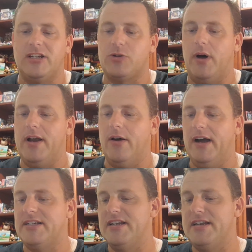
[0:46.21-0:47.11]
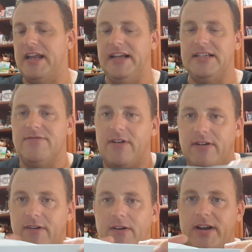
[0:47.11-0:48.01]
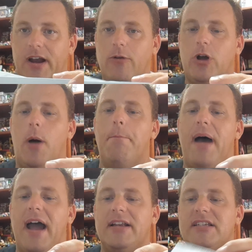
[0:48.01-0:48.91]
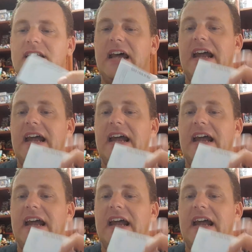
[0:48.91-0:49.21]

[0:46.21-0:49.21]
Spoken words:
is quite nice and neat and very, very compact.